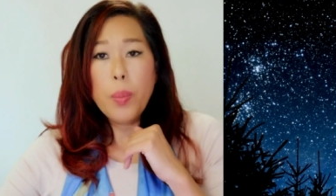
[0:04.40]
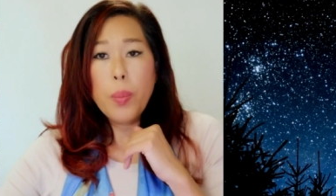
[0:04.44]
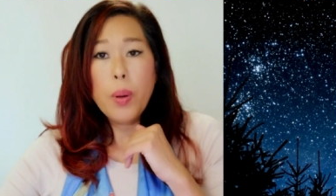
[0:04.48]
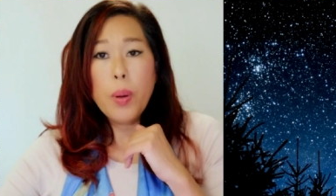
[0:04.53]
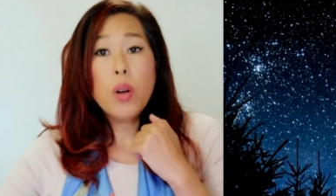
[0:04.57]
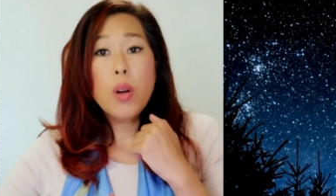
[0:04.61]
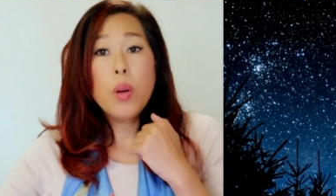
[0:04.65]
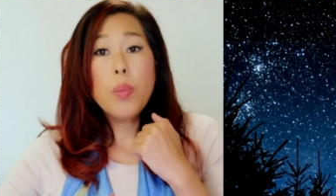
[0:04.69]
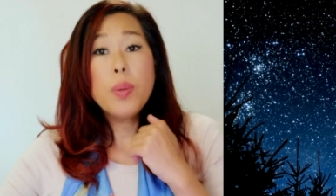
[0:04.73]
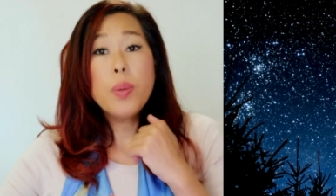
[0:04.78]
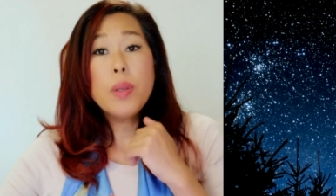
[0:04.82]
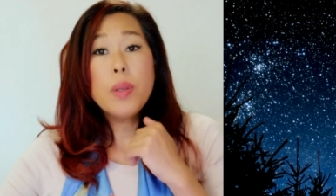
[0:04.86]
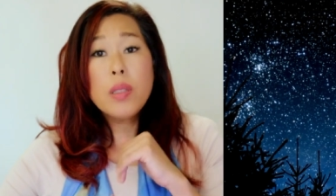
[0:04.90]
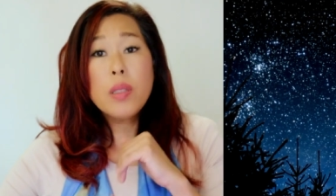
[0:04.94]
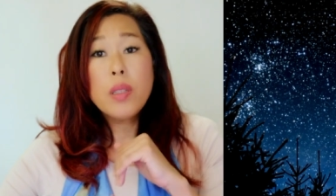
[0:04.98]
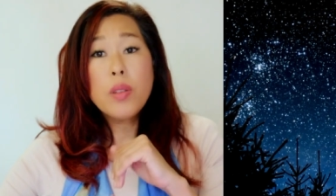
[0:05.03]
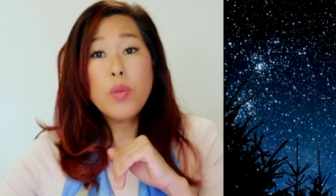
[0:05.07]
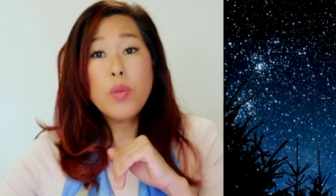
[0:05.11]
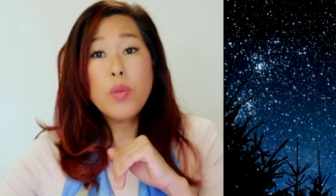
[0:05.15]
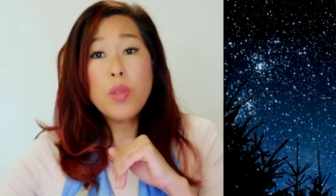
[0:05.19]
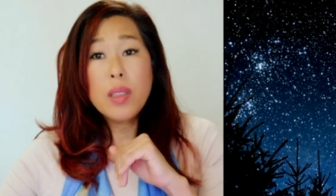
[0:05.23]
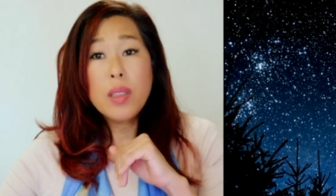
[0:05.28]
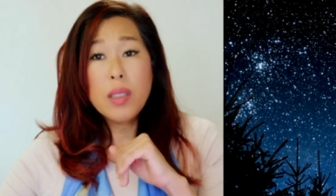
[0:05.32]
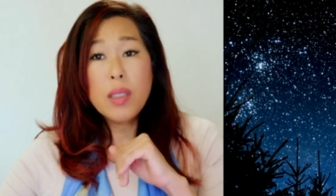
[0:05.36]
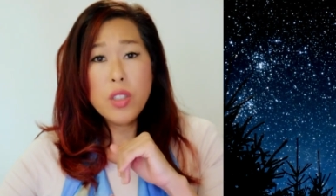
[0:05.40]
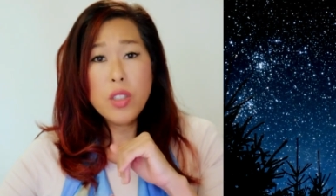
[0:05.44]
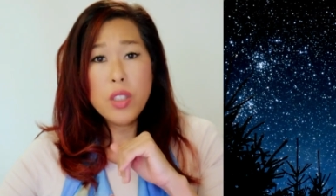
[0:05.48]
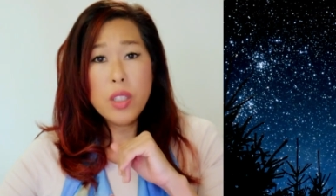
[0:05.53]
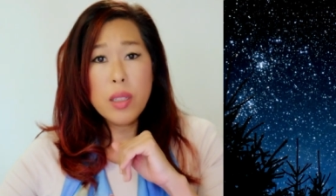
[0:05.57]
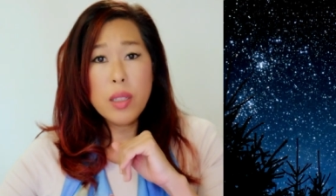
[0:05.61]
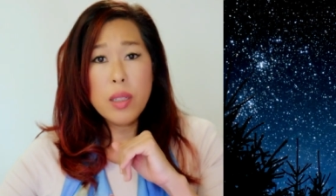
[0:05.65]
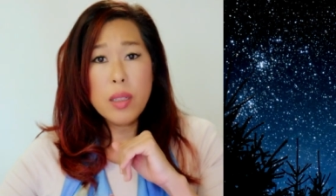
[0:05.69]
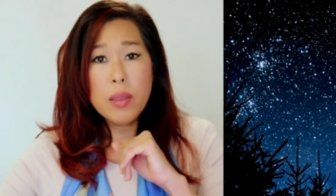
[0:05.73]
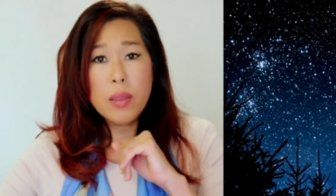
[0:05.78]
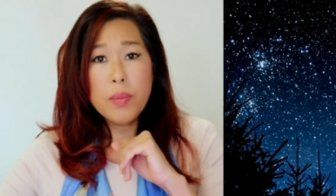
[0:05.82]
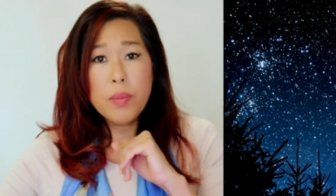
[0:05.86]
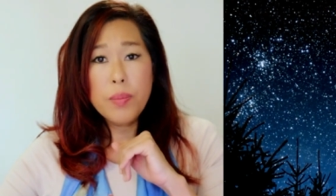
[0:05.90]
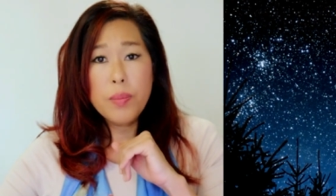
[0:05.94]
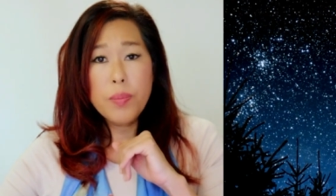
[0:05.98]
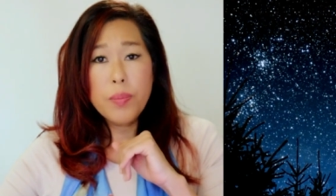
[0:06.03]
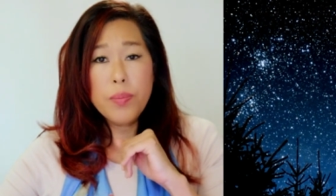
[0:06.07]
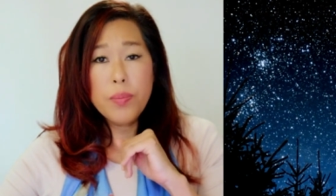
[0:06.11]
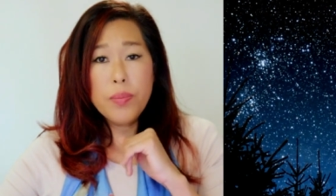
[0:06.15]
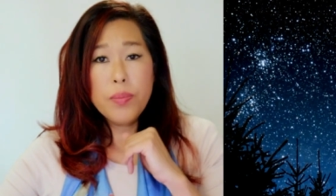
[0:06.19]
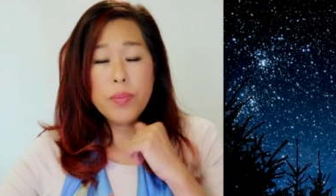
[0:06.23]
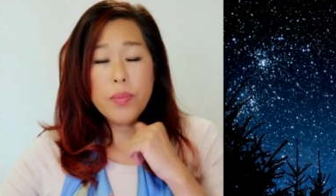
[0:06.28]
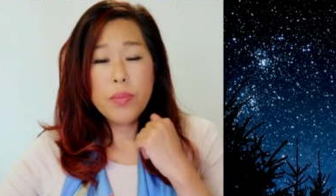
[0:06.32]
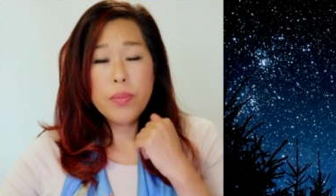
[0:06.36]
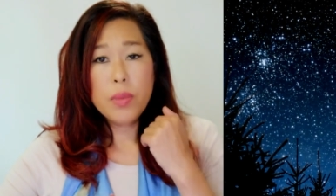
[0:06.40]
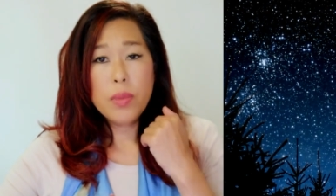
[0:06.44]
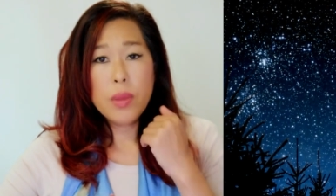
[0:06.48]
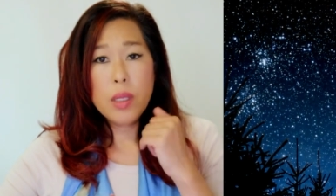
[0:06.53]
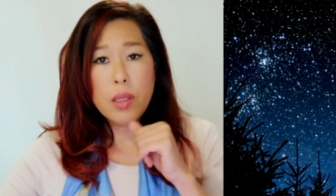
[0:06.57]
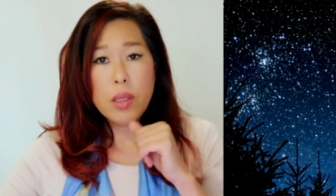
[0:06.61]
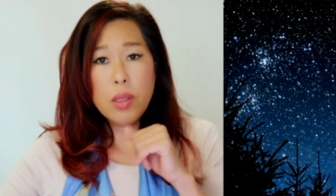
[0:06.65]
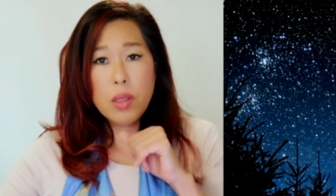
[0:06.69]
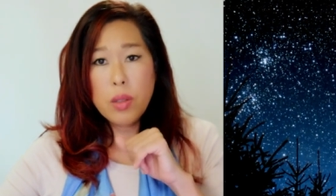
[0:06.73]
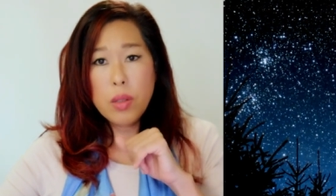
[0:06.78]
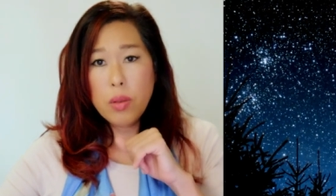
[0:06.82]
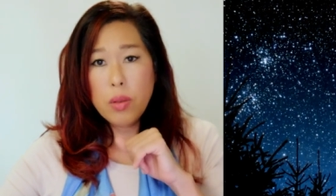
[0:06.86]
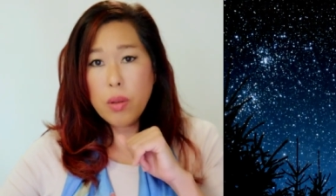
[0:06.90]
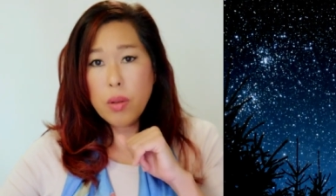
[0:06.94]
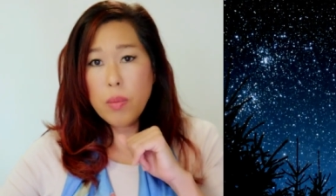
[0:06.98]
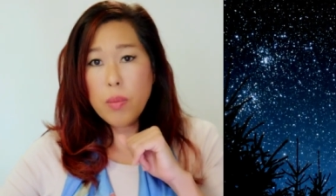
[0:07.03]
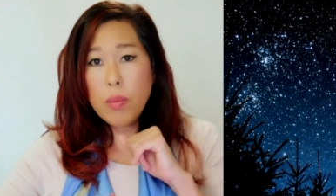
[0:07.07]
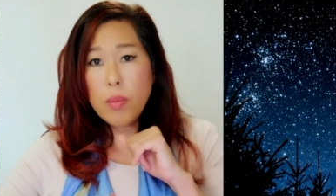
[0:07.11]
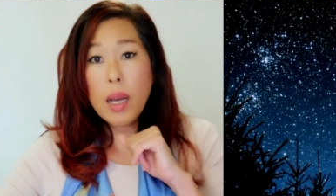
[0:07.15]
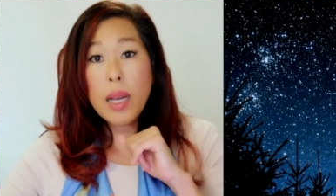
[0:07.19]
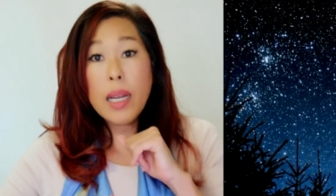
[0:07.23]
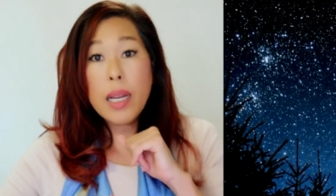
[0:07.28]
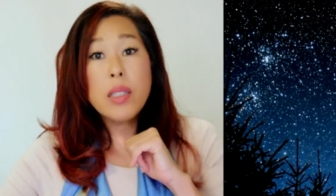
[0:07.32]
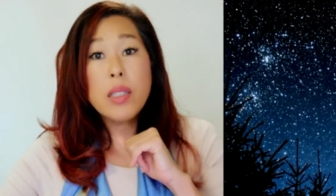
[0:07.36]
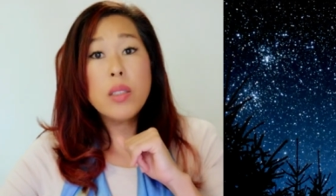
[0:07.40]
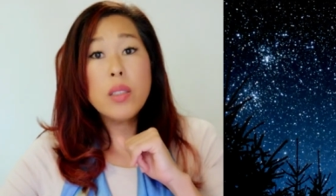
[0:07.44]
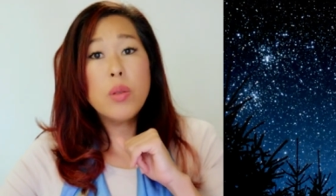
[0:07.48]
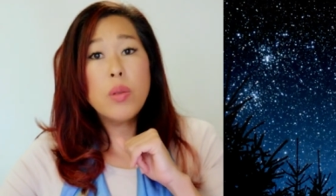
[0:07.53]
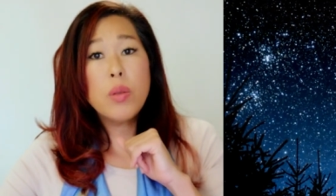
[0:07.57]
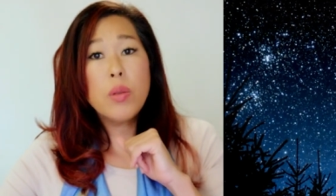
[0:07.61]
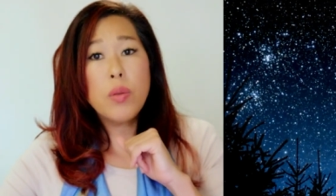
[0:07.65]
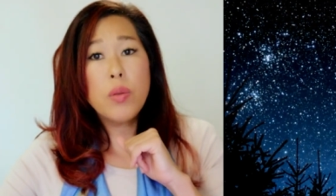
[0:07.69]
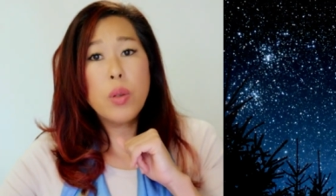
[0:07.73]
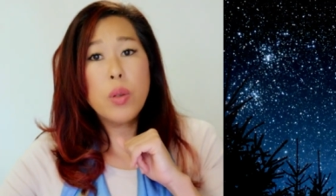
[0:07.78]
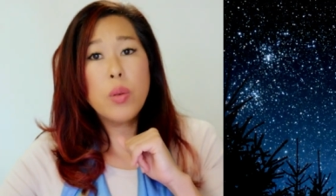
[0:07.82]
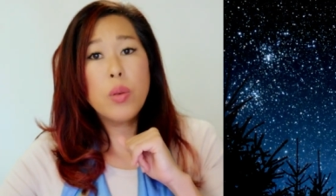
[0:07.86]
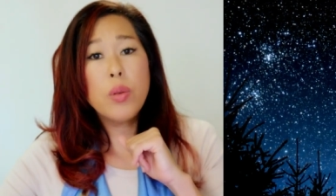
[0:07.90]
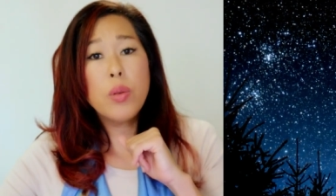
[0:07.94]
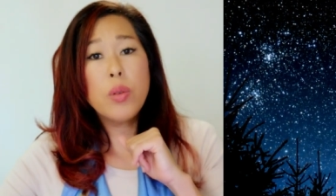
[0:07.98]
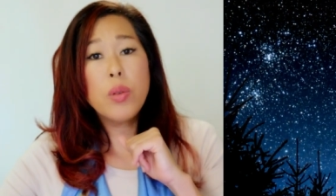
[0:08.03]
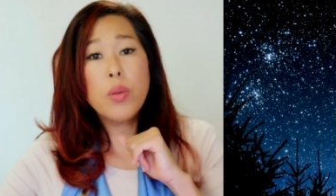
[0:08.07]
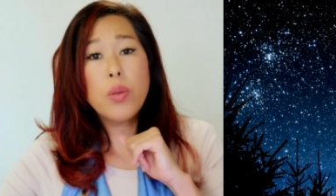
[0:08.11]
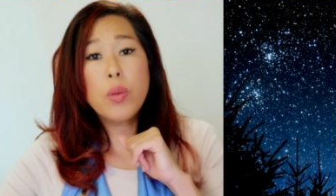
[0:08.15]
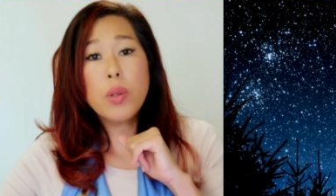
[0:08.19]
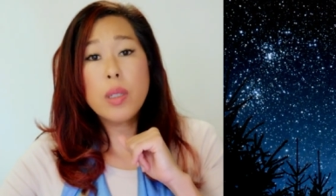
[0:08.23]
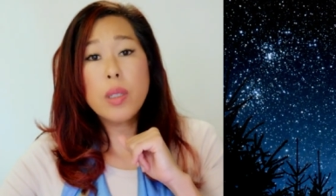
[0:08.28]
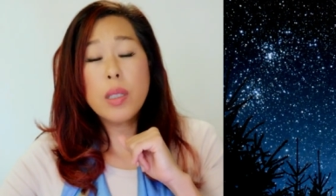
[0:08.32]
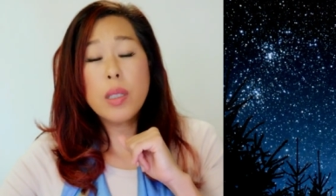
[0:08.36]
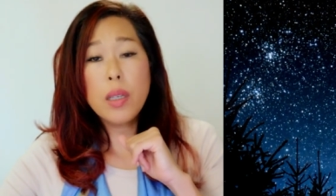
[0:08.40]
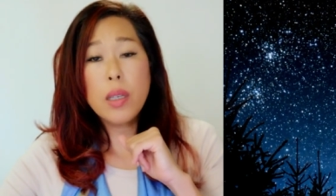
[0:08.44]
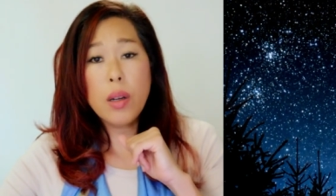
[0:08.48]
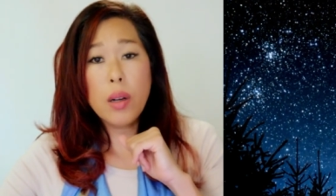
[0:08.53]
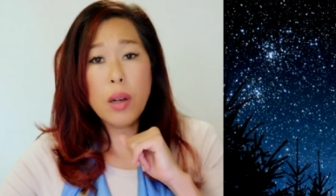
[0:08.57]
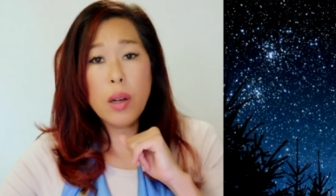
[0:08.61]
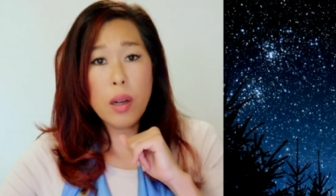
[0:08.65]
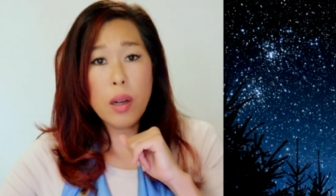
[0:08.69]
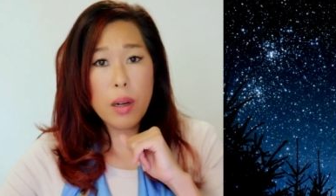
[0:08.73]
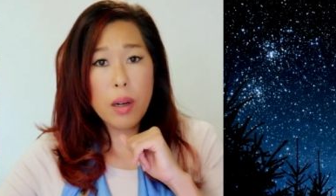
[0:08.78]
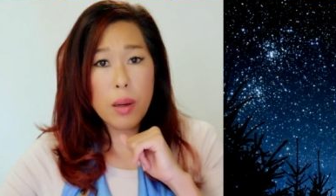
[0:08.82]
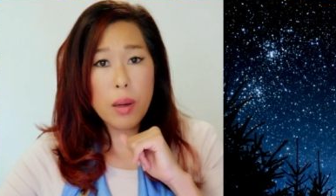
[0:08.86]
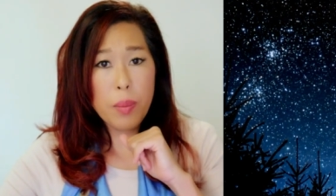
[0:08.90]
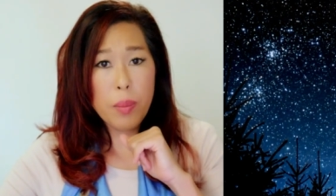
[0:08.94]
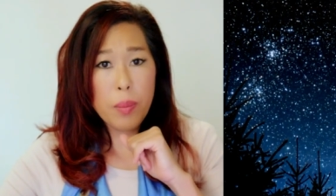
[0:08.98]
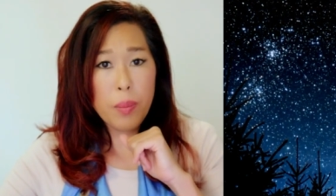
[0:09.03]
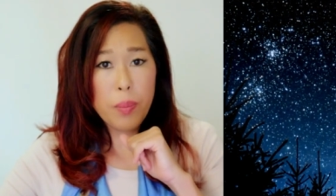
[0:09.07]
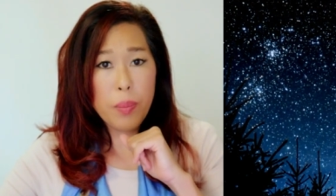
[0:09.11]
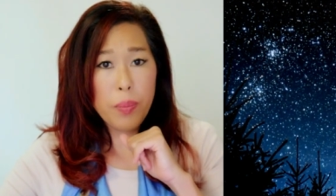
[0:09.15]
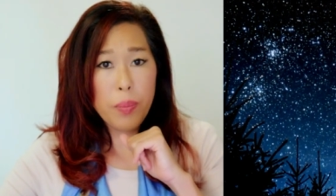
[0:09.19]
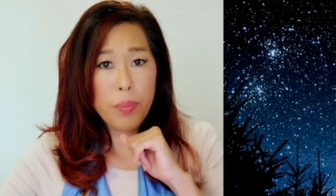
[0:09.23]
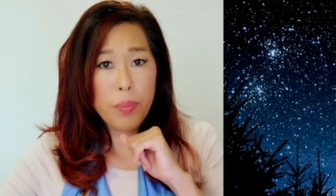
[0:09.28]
purpose of religion is to remind you of who you really are.